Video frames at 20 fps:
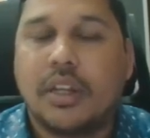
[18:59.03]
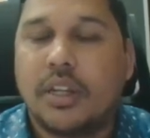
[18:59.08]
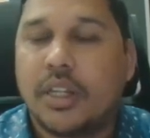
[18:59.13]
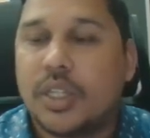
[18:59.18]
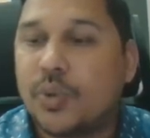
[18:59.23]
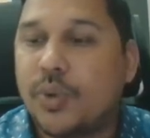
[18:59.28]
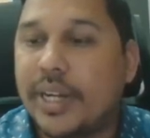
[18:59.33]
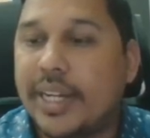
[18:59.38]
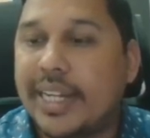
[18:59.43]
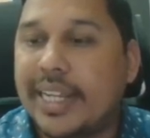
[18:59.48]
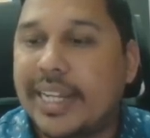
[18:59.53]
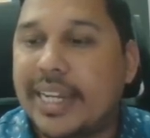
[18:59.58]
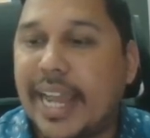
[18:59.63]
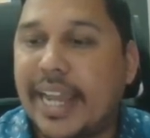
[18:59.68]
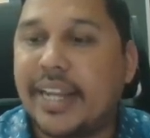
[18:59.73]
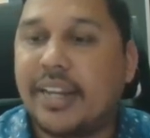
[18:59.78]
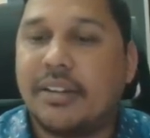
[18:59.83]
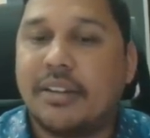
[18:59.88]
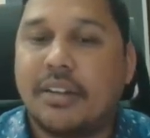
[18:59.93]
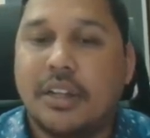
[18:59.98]

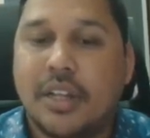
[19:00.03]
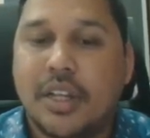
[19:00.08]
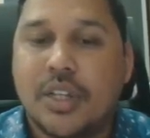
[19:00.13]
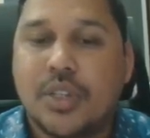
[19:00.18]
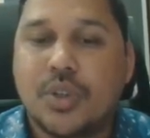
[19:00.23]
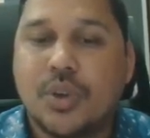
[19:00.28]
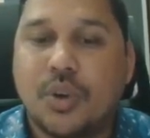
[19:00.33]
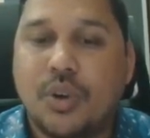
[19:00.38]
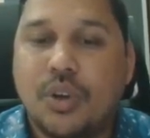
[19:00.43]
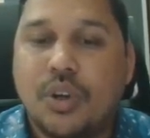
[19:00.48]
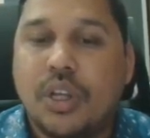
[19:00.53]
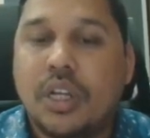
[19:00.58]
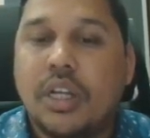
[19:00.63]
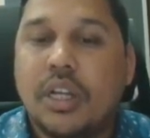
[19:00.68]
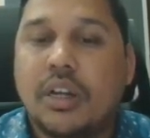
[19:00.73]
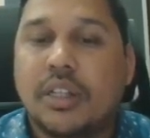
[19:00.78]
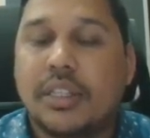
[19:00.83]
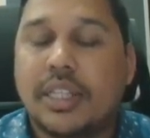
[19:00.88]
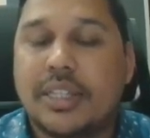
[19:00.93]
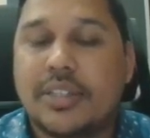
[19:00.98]
29. So
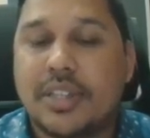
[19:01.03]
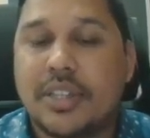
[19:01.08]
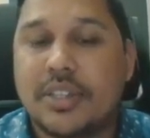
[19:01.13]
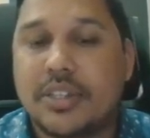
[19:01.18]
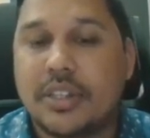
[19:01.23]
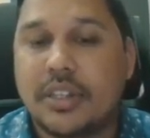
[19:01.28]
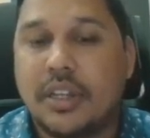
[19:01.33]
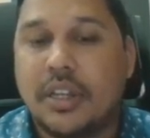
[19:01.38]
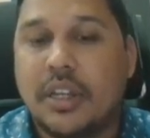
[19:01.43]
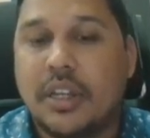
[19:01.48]
this is